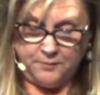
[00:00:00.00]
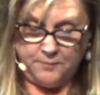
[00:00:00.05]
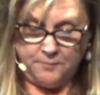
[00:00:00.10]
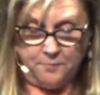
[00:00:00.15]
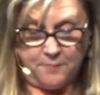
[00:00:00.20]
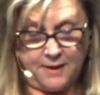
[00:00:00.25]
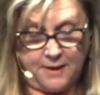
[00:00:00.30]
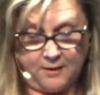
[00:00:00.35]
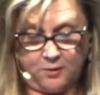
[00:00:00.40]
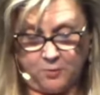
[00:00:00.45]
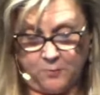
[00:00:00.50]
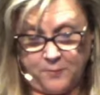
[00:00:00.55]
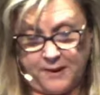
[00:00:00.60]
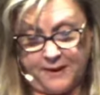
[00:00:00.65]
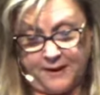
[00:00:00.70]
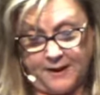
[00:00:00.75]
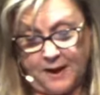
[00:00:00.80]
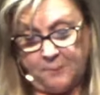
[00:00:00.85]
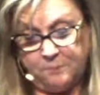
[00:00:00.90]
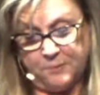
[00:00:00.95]
may or
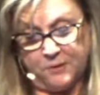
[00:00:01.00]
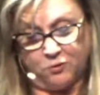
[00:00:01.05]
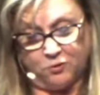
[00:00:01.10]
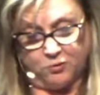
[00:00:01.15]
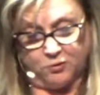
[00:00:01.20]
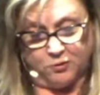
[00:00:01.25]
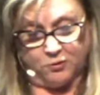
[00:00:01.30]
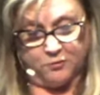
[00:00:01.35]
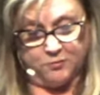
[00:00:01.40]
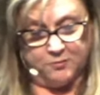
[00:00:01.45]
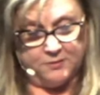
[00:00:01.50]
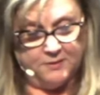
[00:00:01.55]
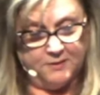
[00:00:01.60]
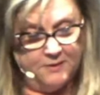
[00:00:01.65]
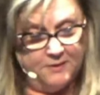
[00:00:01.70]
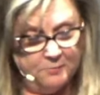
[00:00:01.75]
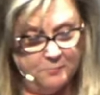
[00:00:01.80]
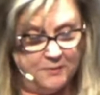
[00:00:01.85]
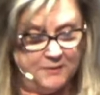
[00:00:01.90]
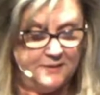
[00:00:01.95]
may not be true,
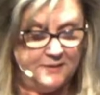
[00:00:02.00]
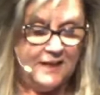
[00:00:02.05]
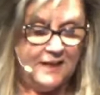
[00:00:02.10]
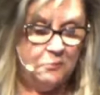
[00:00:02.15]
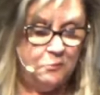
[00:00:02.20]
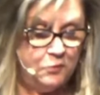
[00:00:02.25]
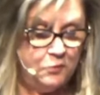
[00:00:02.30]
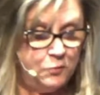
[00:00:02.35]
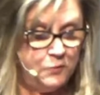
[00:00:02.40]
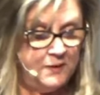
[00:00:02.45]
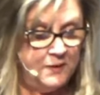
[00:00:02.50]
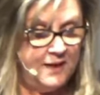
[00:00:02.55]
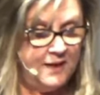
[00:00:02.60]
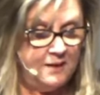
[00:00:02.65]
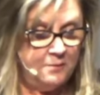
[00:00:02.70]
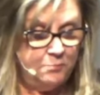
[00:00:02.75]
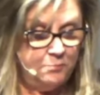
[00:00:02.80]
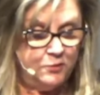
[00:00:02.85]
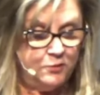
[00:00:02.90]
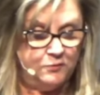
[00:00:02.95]
but that which we
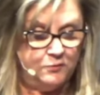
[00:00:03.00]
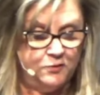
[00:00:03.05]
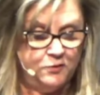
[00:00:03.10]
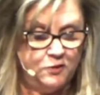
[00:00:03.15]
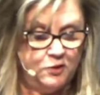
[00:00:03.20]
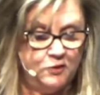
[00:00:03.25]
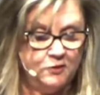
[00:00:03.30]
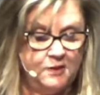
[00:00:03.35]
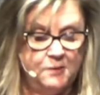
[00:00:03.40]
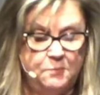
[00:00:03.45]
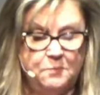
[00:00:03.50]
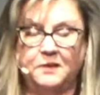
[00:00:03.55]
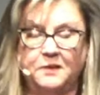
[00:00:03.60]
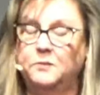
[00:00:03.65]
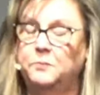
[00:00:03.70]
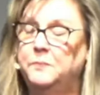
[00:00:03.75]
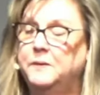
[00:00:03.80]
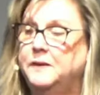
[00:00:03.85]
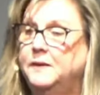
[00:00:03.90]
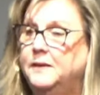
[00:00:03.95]
can prove certainly
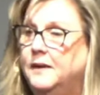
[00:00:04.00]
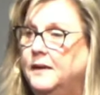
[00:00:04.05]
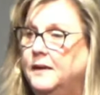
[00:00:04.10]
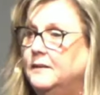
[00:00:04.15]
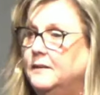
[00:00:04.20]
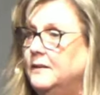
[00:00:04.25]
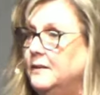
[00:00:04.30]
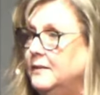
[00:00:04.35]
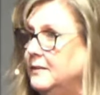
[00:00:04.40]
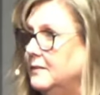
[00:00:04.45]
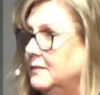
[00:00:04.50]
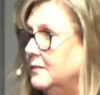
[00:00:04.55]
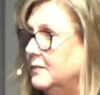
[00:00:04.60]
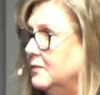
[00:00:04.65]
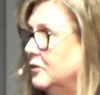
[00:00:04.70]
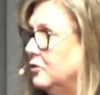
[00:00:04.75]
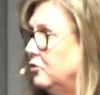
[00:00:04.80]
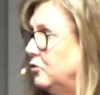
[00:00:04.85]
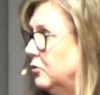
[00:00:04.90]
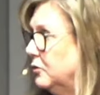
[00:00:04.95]
must be and is
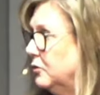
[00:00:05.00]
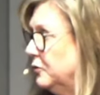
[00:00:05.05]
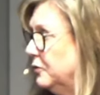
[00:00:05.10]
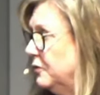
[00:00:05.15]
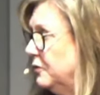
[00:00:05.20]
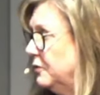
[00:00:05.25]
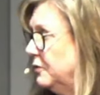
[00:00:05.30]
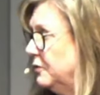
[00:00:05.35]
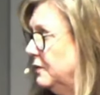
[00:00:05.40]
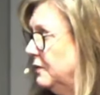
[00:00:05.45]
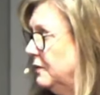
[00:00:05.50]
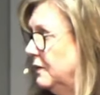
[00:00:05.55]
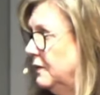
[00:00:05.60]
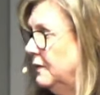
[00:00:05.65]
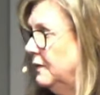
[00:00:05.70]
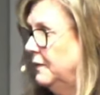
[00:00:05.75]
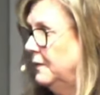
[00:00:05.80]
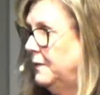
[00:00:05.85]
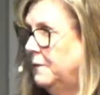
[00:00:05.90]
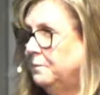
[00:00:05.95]
the truth.
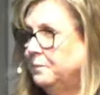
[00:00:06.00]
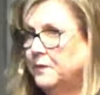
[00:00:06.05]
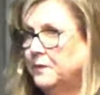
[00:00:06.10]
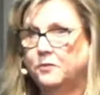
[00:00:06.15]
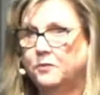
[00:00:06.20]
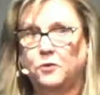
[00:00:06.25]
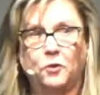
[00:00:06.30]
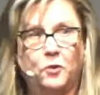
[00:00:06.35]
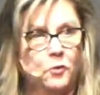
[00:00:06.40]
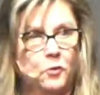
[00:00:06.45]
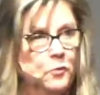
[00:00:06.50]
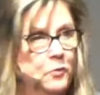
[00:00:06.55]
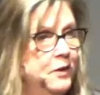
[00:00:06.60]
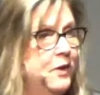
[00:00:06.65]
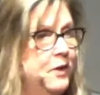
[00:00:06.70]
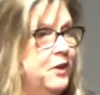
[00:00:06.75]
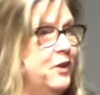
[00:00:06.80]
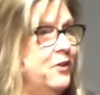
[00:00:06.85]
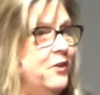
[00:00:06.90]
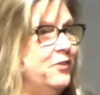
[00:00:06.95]
So
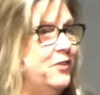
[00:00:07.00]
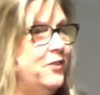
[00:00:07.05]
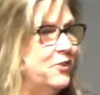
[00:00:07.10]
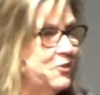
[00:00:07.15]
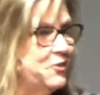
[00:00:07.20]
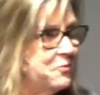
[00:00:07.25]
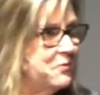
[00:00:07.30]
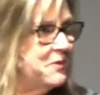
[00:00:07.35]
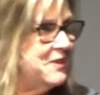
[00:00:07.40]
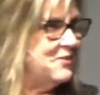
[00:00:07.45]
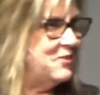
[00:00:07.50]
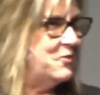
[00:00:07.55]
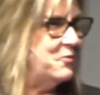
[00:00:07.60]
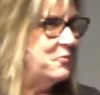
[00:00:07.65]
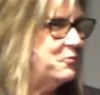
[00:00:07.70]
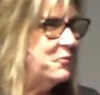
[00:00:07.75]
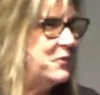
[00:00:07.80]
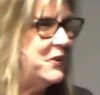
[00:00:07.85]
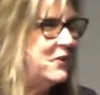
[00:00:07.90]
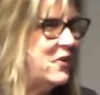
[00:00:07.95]
there's a
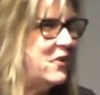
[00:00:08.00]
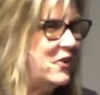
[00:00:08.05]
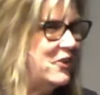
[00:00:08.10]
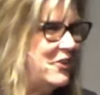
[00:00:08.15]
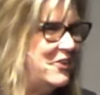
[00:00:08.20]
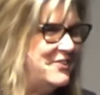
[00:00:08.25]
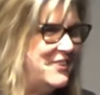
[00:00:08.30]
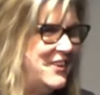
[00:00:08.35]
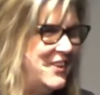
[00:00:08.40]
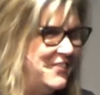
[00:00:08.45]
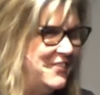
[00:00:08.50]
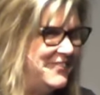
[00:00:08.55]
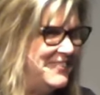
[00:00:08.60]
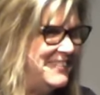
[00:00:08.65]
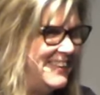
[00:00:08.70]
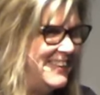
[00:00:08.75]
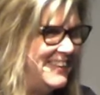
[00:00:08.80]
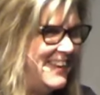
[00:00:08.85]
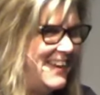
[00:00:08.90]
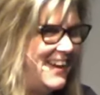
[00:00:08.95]
reason we call ourselves
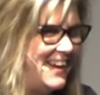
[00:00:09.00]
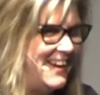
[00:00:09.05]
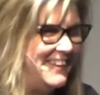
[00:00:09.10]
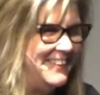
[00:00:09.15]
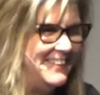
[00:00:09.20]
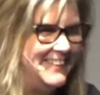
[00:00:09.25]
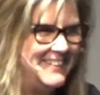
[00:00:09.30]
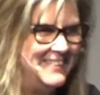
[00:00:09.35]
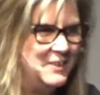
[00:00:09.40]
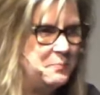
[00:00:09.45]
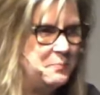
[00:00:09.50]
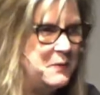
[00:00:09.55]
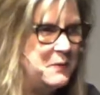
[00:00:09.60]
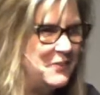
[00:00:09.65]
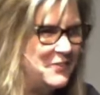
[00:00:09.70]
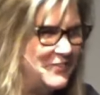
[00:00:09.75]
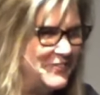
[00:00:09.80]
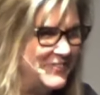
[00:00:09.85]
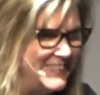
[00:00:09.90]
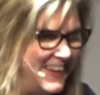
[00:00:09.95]

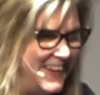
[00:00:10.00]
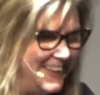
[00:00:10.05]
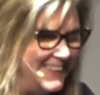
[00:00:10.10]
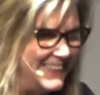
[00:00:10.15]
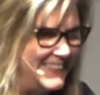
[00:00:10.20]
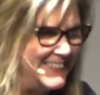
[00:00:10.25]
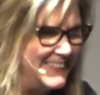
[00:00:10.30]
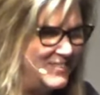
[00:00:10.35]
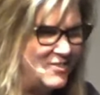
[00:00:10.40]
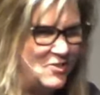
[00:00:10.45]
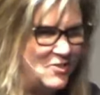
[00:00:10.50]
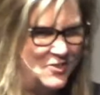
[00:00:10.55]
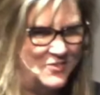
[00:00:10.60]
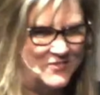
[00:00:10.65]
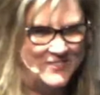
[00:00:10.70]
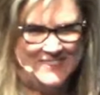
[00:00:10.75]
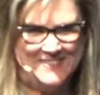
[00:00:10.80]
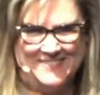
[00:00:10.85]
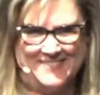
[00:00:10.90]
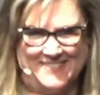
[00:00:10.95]
spiritual scientists or
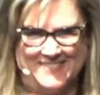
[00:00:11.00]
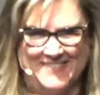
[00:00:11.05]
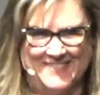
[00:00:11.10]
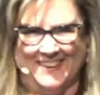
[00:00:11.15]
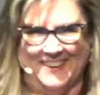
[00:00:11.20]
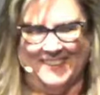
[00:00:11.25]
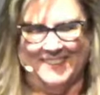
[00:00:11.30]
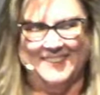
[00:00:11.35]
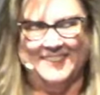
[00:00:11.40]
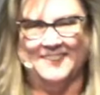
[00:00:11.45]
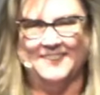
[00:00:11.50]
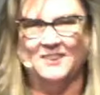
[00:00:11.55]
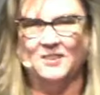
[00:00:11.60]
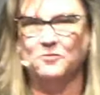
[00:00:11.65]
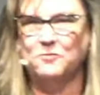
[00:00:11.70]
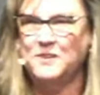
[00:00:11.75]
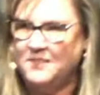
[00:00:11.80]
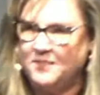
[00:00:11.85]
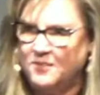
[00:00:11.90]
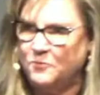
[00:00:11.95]
religious scientists. The
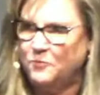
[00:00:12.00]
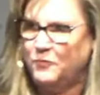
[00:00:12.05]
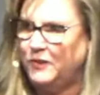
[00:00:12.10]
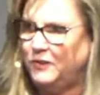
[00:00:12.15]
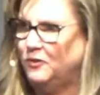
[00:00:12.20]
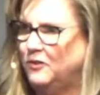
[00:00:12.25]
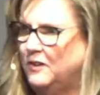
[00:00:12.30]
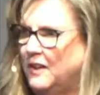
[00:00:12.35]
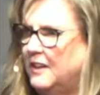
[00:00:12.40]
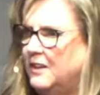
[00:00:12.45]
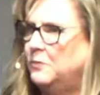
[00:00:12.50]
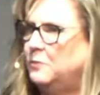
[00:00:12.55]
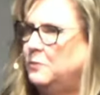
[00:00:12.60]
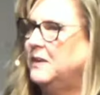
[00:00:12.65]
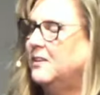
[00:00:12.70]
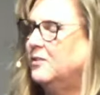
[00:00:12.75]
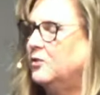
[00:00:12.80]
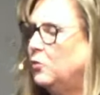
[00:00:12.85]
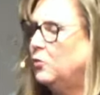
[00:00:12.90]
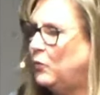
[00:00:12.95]
reason we do that is
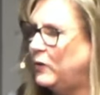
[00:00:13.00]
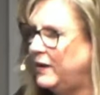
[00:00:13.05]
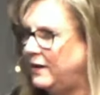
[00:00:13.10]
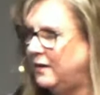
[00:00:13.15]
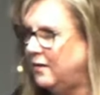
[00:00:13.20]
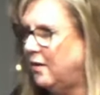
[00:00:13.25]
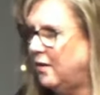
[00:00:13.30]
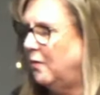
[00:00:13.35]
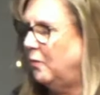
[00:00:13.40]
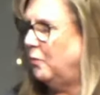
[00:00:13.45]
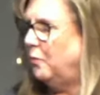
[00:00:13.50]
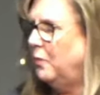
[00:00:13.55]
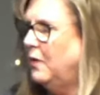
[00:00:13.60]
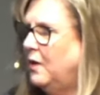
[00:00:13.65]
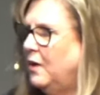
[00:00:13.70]
because we are